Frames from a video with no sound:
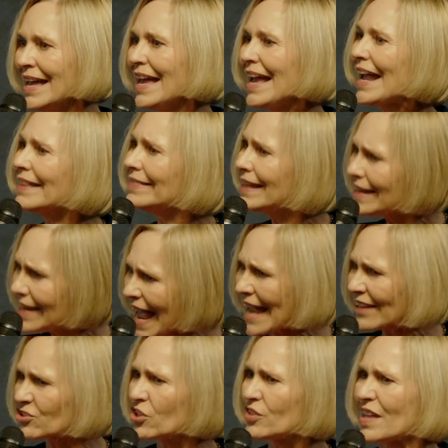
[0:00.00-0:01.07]
in the
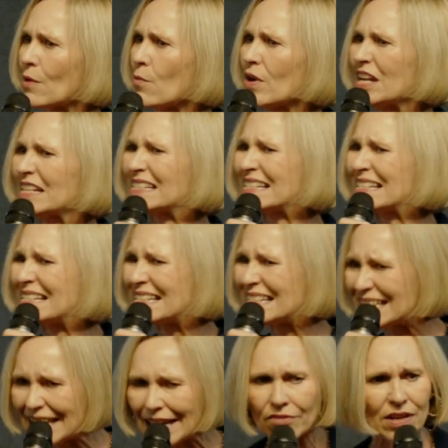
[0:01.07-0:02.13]
natural, they want to
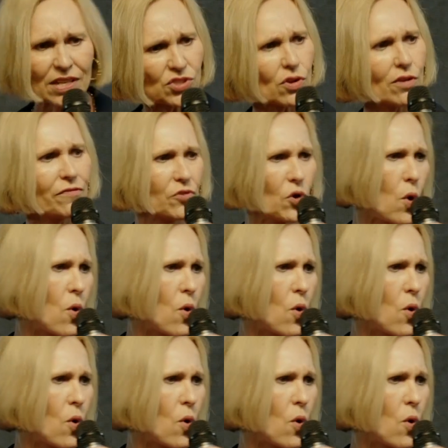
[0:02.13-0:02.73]
steer us off